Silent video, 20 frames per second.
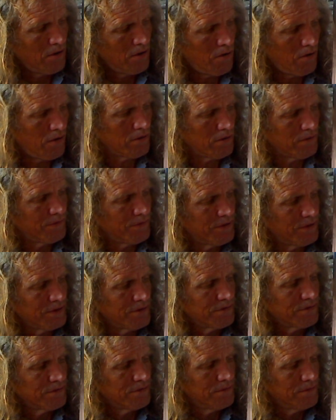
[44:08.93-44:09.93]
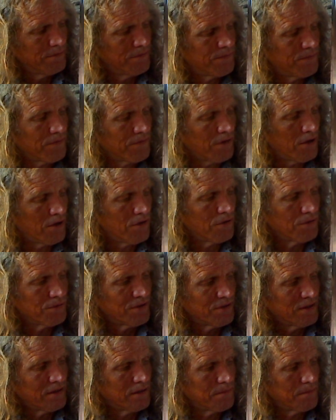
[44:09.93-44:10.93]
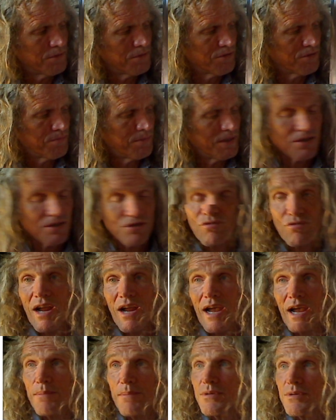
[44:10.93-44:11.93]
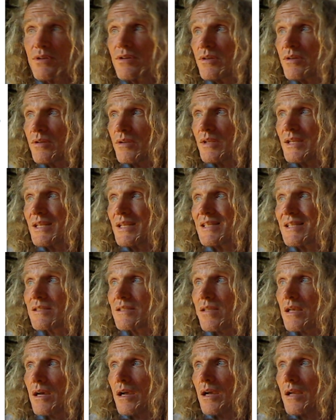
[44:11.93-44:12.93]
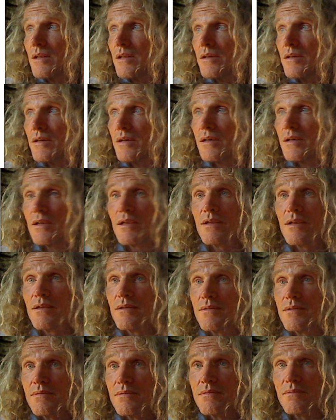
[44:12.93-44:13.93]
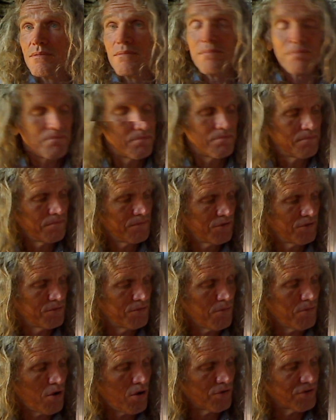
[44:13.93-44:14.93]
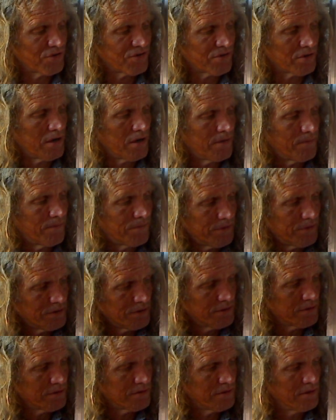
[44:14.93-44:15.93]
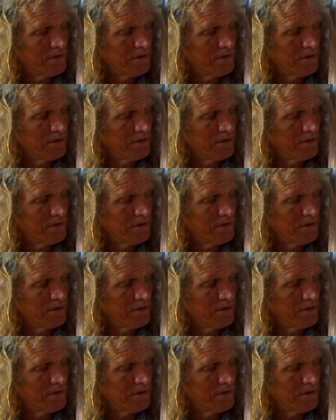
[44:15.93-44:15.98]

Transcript: all of these flows end up just being trapped inside a small circumference.